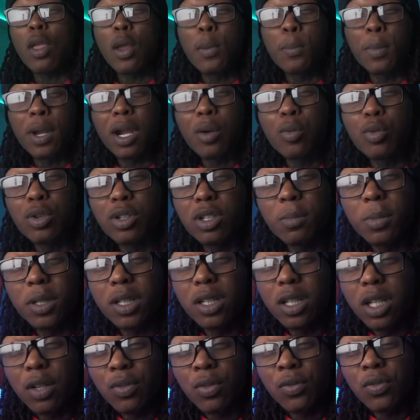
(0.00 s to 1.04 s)
But I want it to be
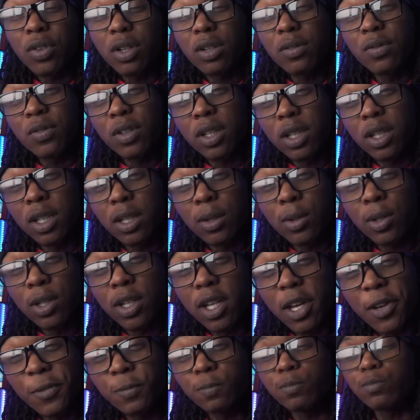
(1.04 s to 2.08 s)
different for the video
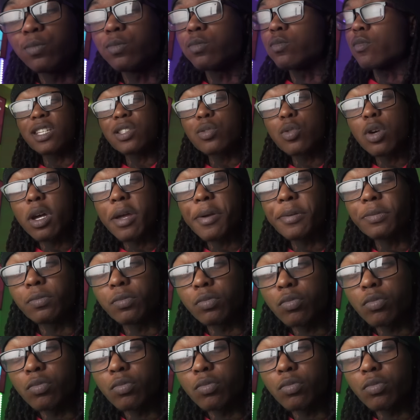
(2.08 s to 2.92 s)
today. Guess what?